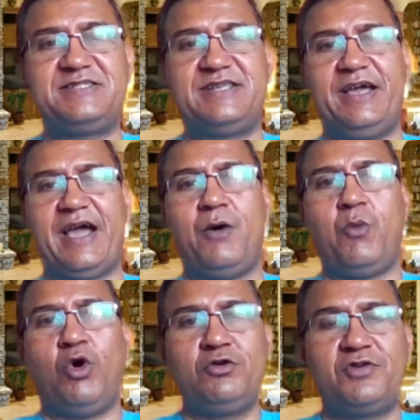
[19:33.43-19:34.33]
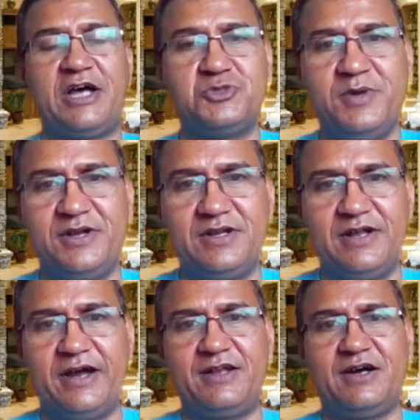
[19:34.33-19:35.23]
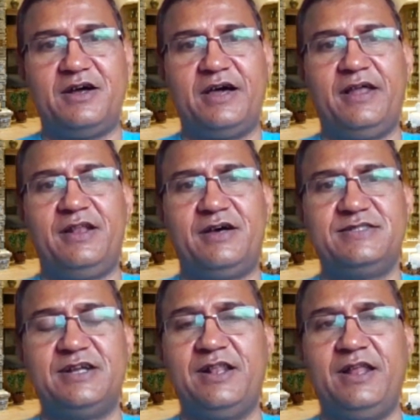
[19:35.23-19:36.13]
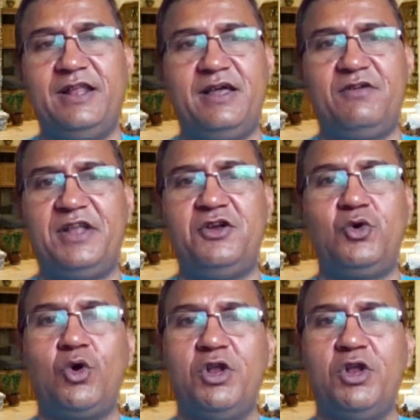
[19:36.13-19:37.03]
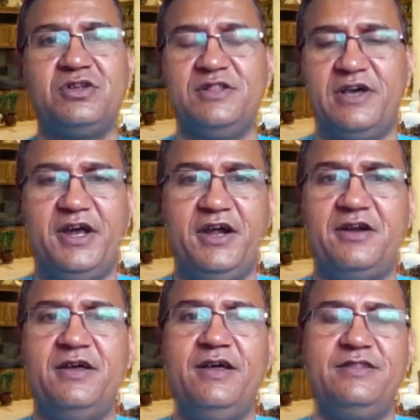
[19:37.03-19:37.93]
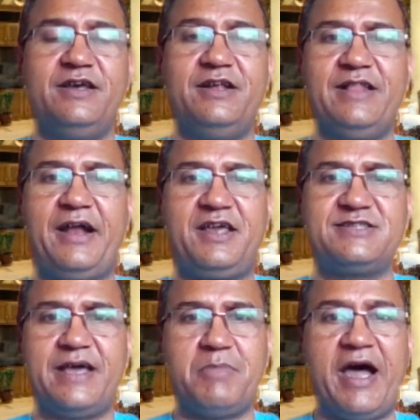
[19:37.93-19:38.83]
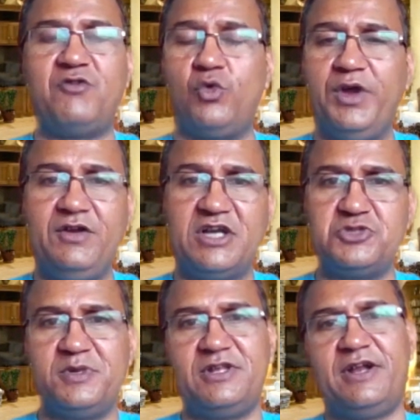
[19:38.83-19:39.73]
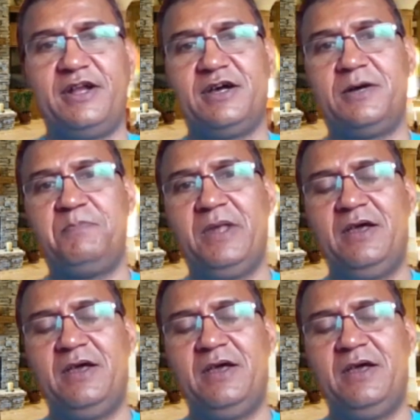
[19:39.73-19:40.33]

say, I want to transmit the data and suddenly I run into collision in the air, then in that case, I may have to retransmit the data.